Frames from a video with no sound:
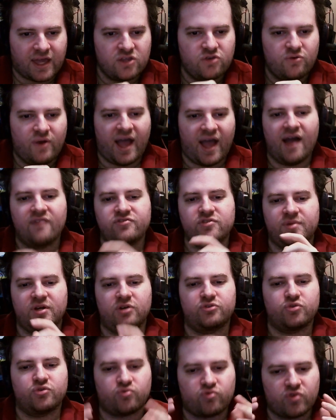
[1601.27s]
And you have to be
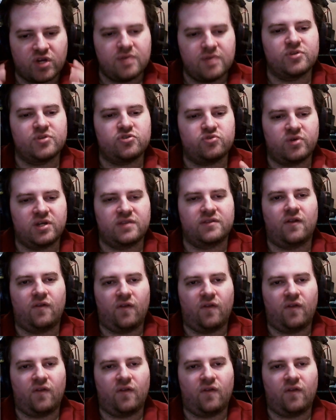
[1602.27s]
able to read between the